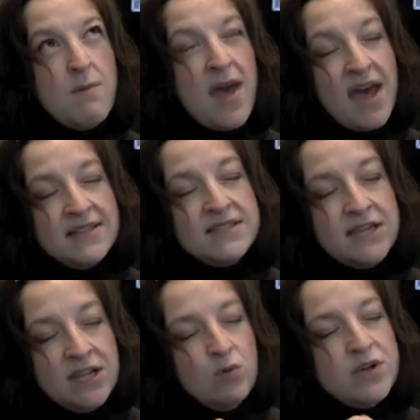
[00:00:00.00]
Past
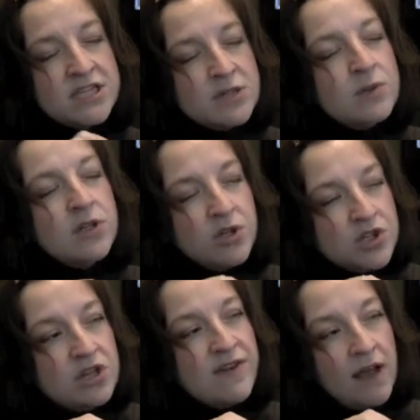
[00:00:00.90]
any reasonable
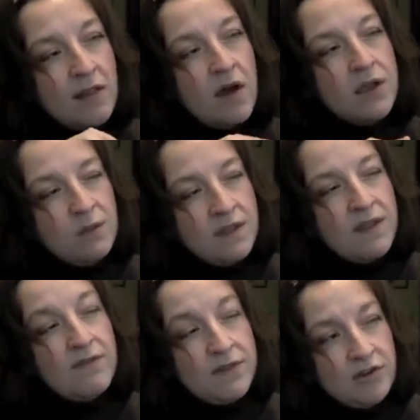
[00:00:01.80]
notion of how long you think
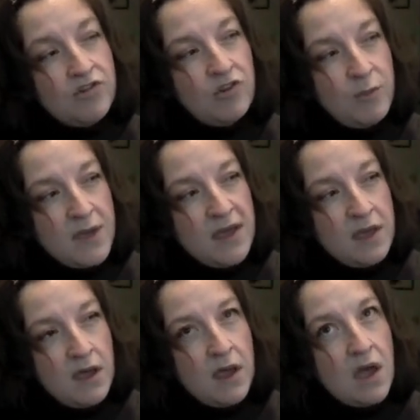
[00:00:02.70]
that float should be,
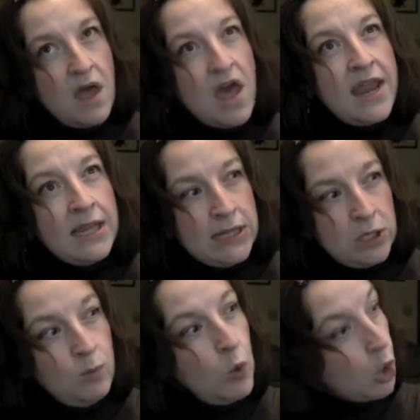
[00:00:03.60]
and a
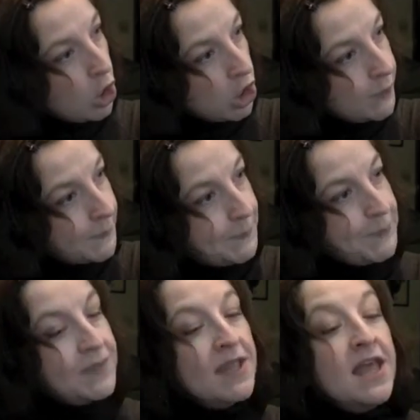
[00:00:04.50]
little more.
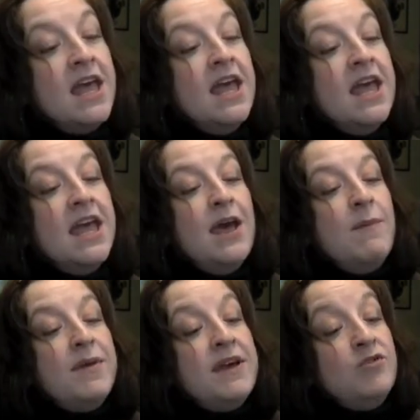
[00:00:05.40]

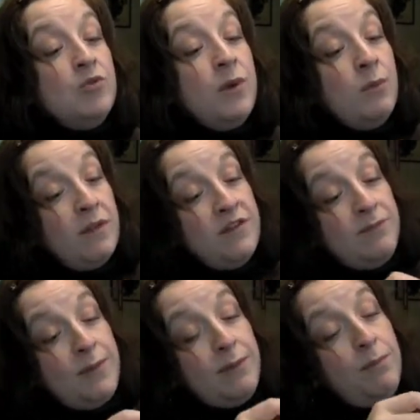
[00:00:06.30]
Because remember, this
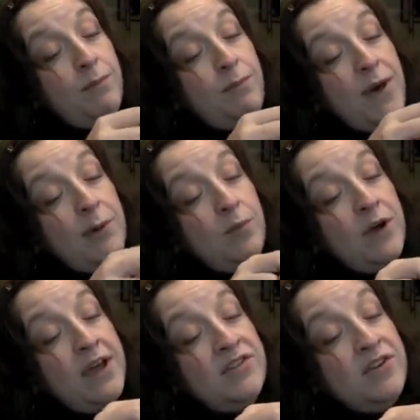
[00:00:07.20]
big bad
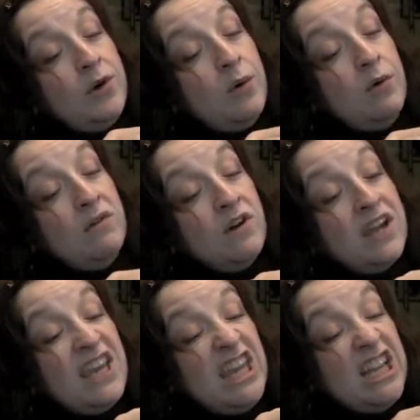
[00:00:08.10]
boy has to go over a
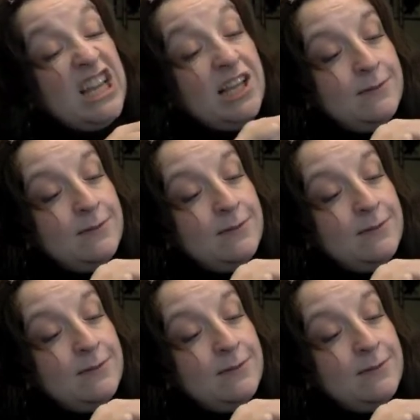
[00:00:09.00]
heel.